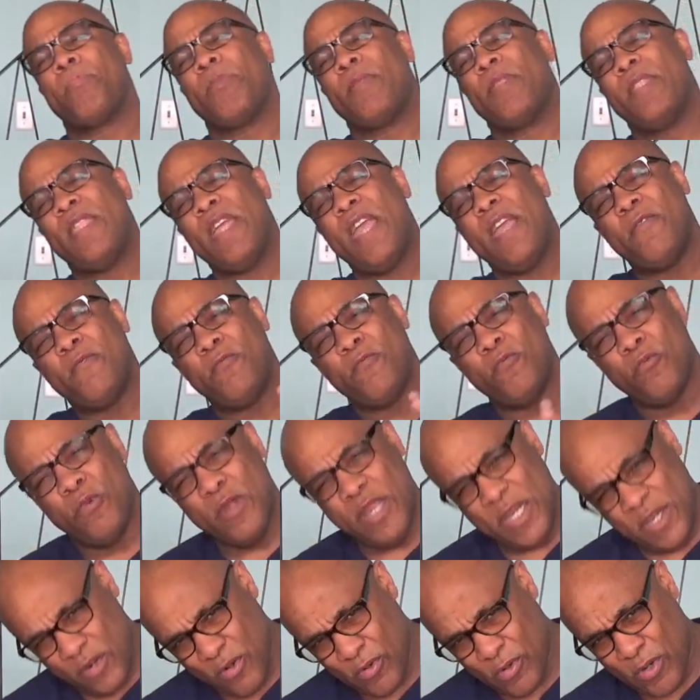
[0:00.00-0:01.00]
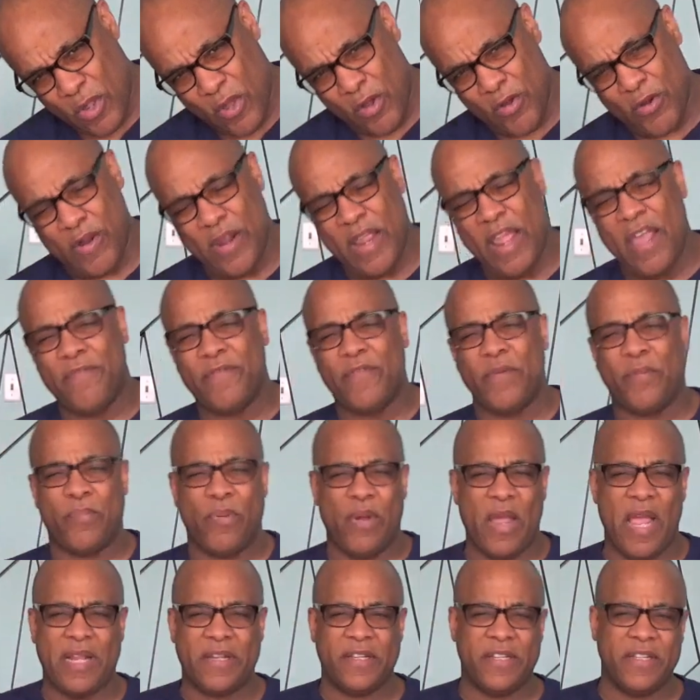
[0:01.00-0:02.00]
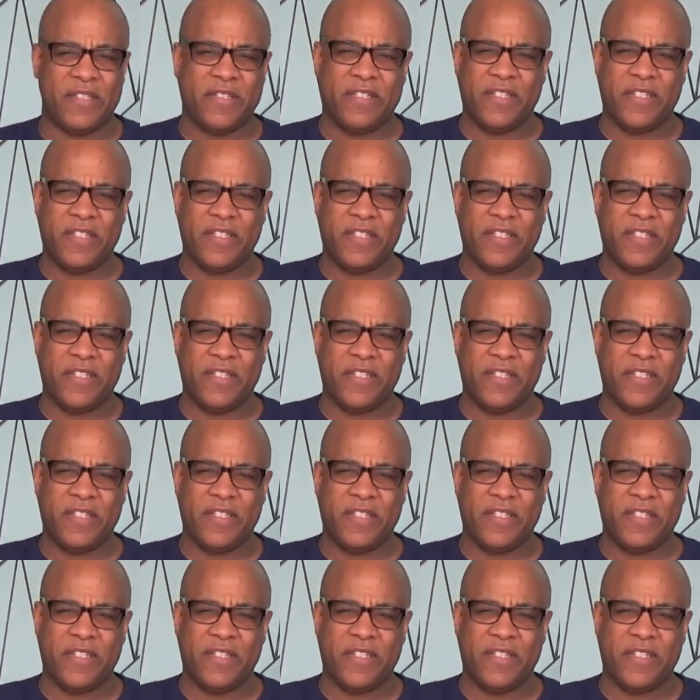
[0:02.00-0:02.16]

that we no longer have to practice.